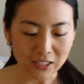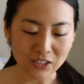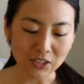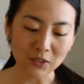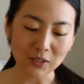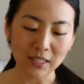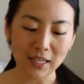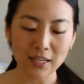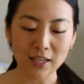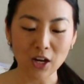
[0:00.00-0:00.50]
So
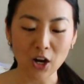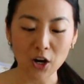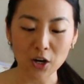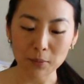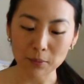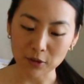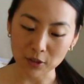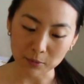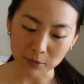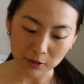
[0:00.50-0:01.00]
they are
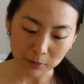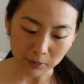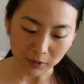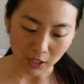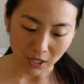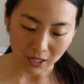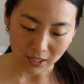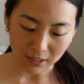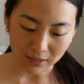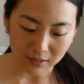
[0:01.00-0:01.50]
Berber
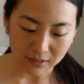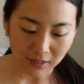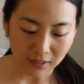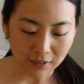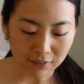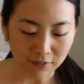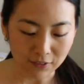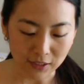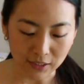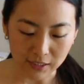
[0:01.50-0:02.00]
Blonde,
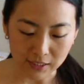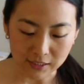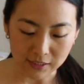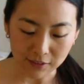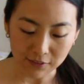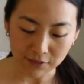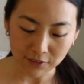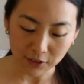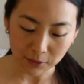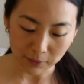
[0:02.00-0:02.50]
Venus
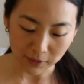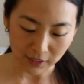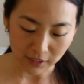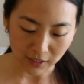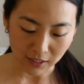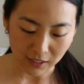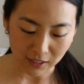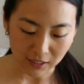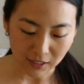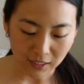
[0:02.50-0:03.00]
of
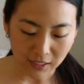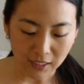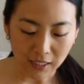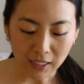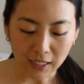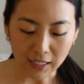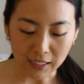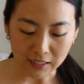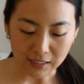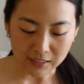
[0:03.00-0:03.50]
Verbena,
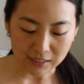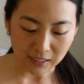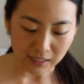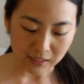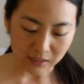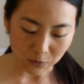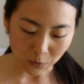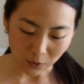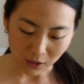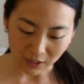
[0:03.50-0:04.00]

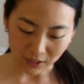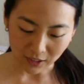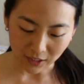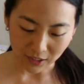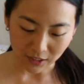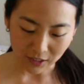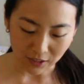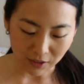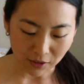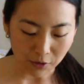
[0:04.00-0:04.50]
Incense
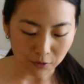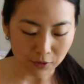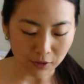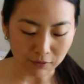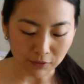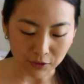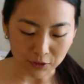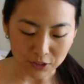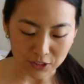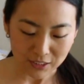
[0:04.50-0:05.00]
Water,
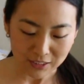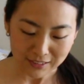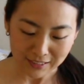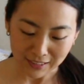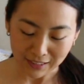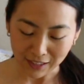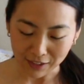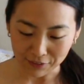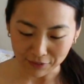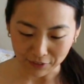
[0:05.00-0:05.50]
Revolution de
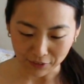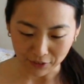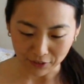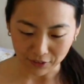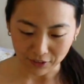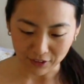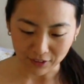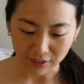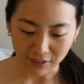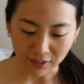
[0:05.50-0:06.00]
la
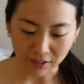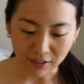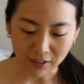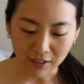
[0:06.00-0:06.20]
Fleur,